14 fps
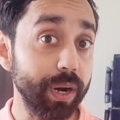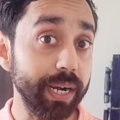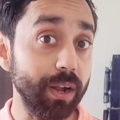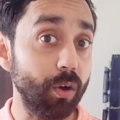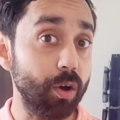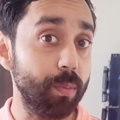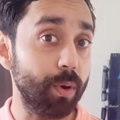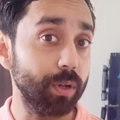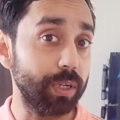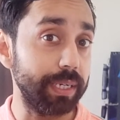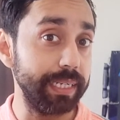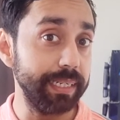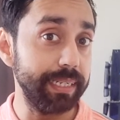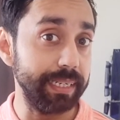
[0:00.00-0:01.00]
talk about the
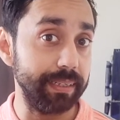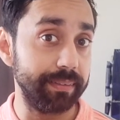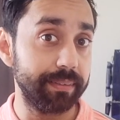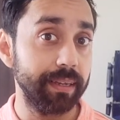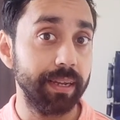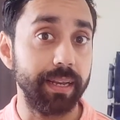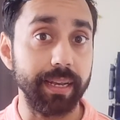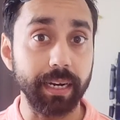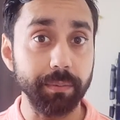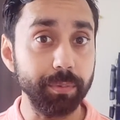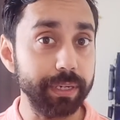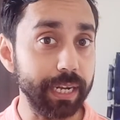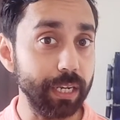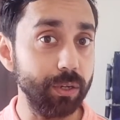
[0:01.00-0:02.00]
details, let me
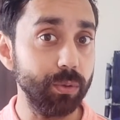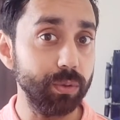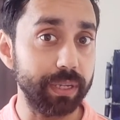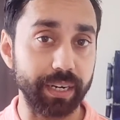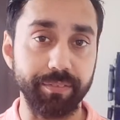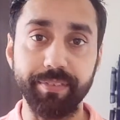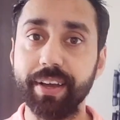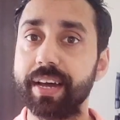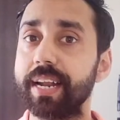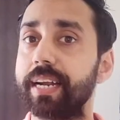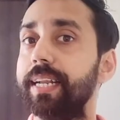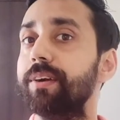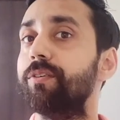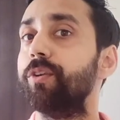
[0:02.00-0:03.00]
tell you that we are
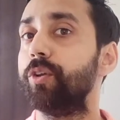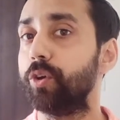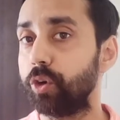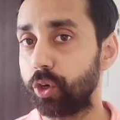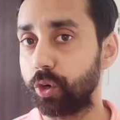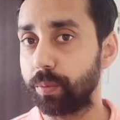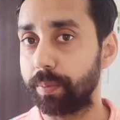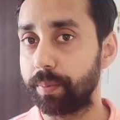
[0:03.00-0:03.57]
active on YouTube,